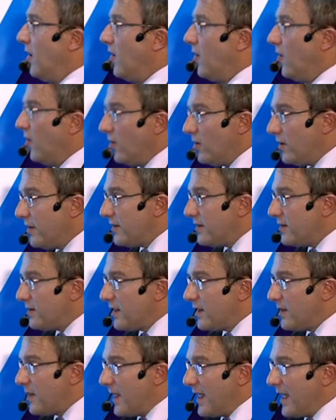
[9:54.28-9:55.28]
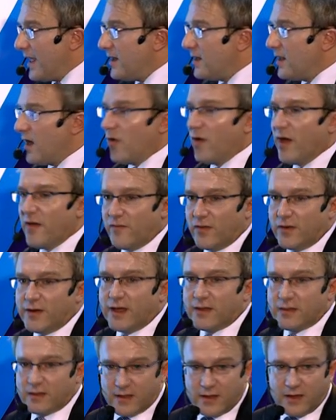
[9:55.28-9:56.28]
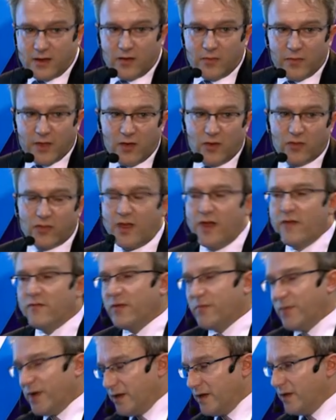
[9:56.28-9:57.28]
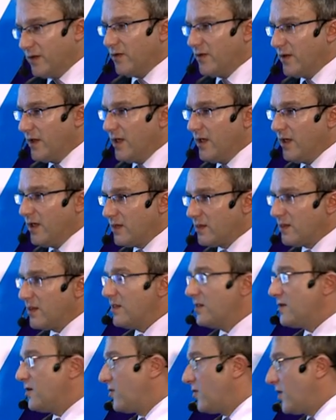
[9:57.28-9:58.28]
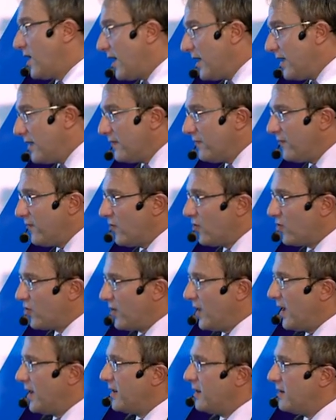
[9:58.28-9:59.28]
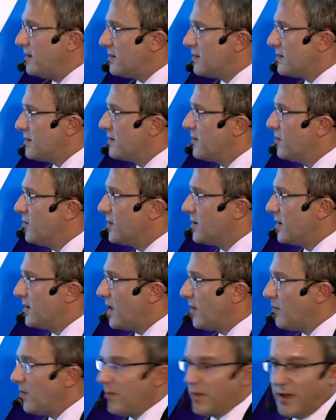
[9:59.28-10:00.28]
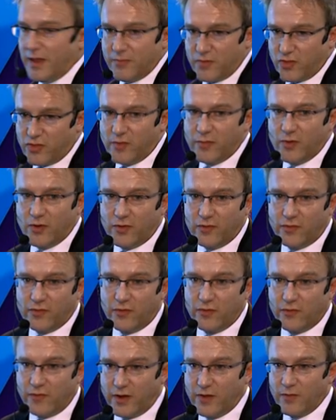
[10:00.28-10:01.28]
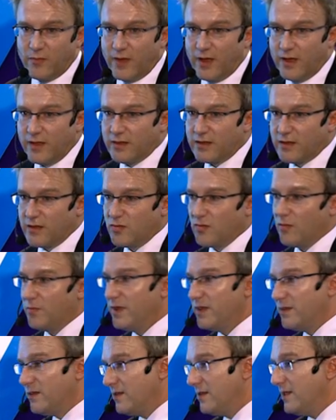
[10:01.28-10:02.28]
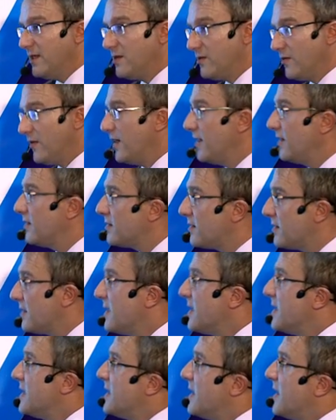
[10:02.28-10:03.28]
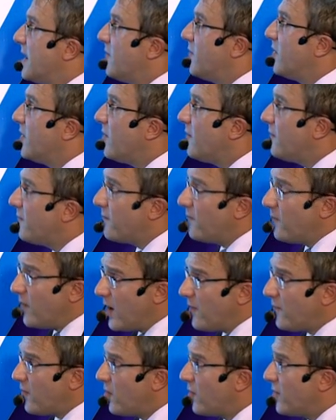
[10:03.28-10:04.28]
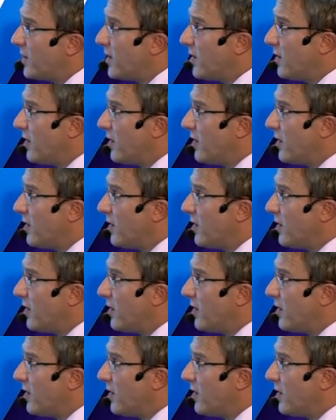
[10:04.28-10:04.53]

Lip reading: All this at the end, however, doesn't count, because everybody today is crying for studies which are double-blind, placebo-controlled, randomized, so PCT trials, and we have already a